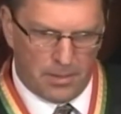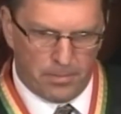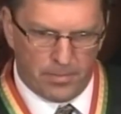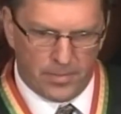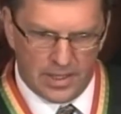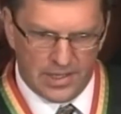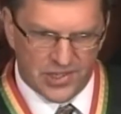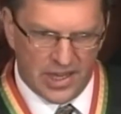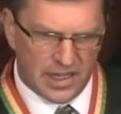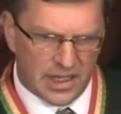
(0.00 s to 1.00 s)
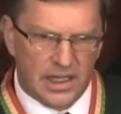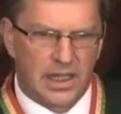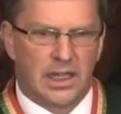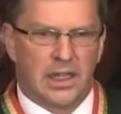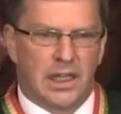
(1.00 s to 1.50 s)
He said
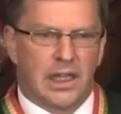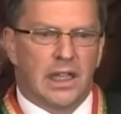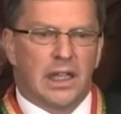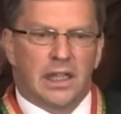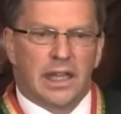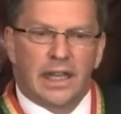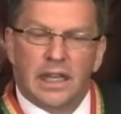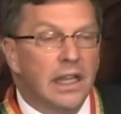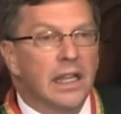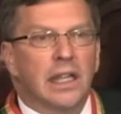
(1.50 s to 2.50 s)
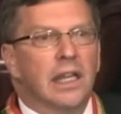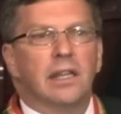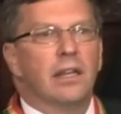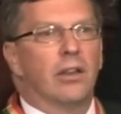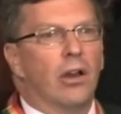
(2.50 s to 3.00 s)
that he
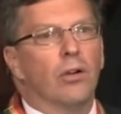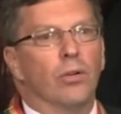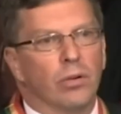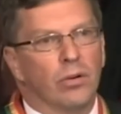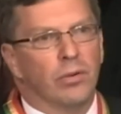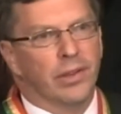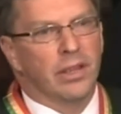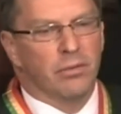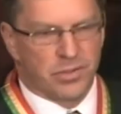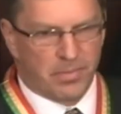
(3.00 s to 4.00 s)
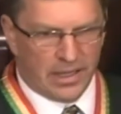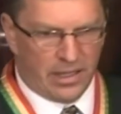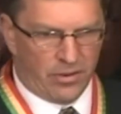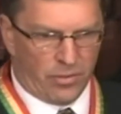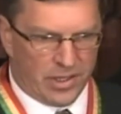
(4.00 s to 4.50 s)
didn't know whether he was making
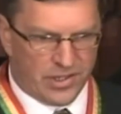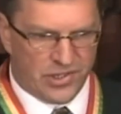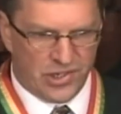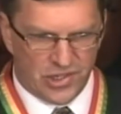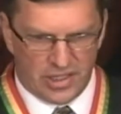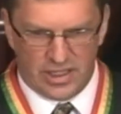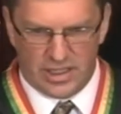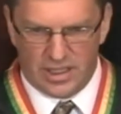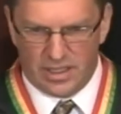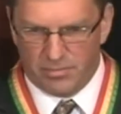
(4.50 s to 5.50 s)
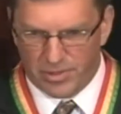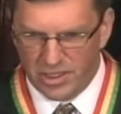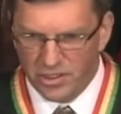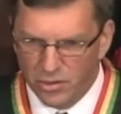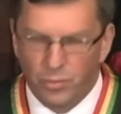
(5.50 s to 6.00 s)
the right decision, but he
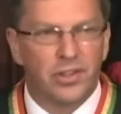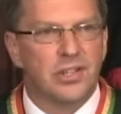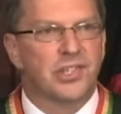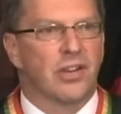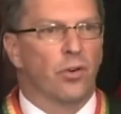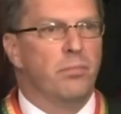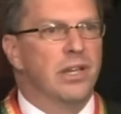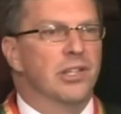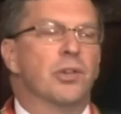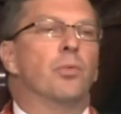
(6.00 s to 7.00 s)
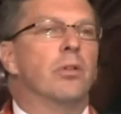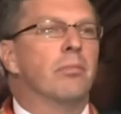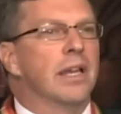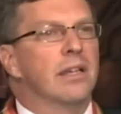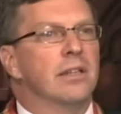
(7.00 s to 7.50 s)
knew within several minutes it wouldn't
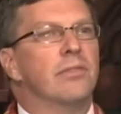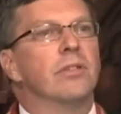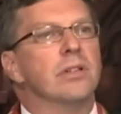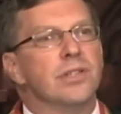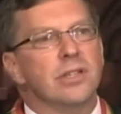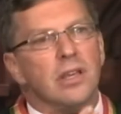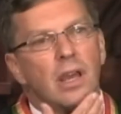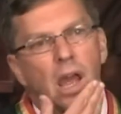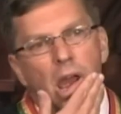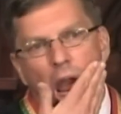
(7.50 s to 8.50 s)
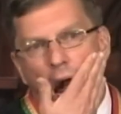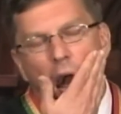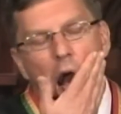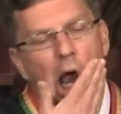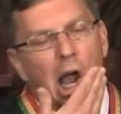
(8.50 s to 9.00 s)
make a difference.
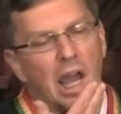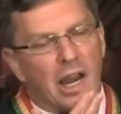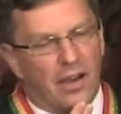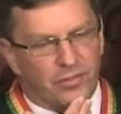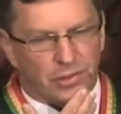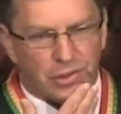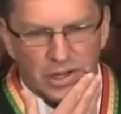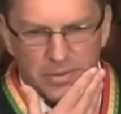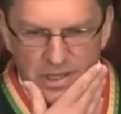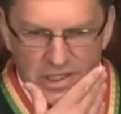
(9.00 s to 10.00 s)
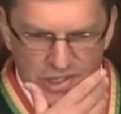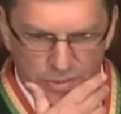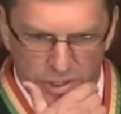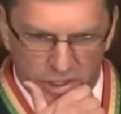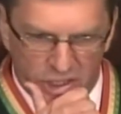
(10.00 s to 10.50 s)
And after 30 minutes, he
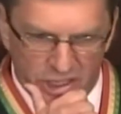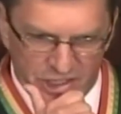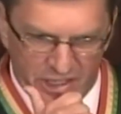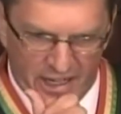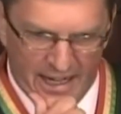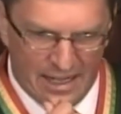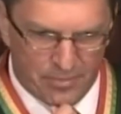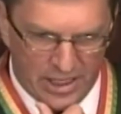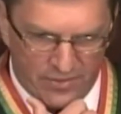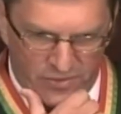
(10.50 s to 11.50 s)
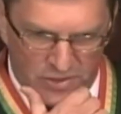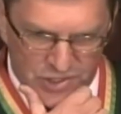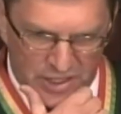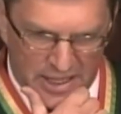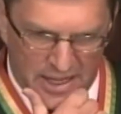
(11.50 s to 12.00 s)
realised that it had been a false
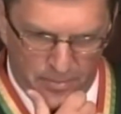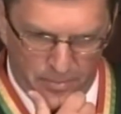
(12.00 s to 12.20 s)
alarm.